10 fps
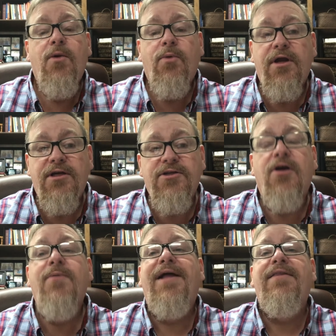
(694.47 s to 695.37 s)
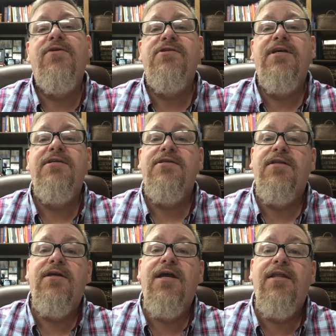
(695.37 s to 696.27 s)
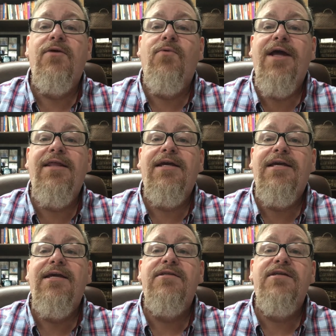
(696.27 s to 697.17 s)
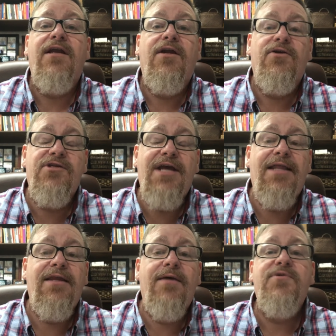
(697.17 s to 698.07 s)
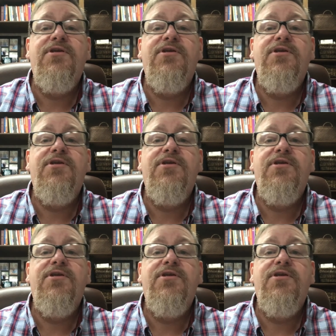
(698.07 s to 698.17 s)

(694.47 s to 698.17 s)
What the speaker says: We're going to talk about those things in the way that kids can understand them.